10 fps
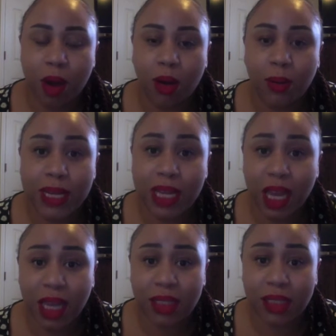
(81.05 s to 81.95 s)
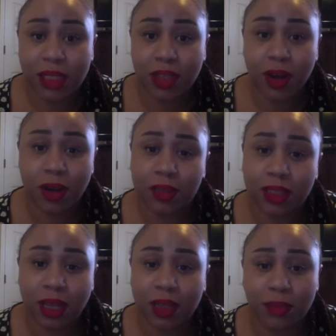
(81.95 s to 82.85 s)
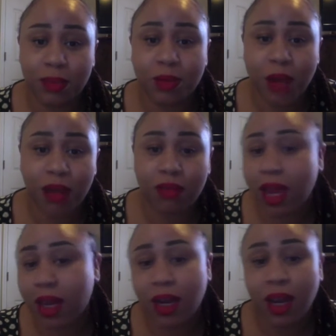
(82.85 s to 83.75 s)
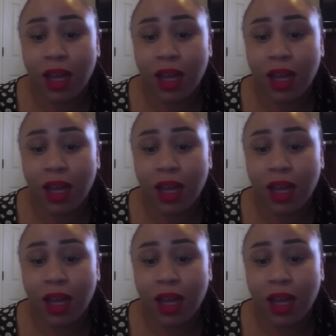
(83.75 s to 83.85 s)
on weekends, just at the pool now that